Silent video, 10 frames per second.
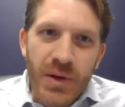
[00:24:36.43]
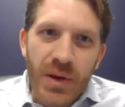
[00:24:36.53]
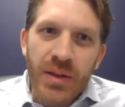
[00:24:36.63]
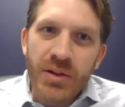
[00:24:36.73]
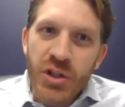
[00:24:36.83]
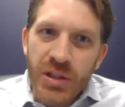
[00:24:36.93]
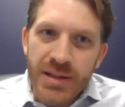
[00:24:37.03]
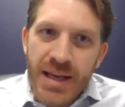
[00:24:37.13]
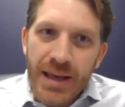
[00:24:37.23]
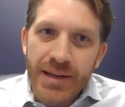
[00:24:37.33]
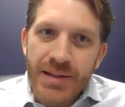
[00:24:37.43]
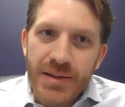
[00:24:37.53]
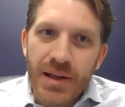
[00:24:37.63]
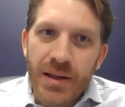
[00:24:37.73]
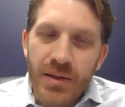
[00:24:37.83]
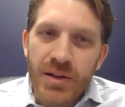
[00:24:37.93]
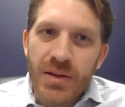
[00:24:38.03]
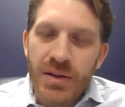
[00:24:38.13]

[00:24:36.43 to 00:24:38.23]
so in the chill tanks, the,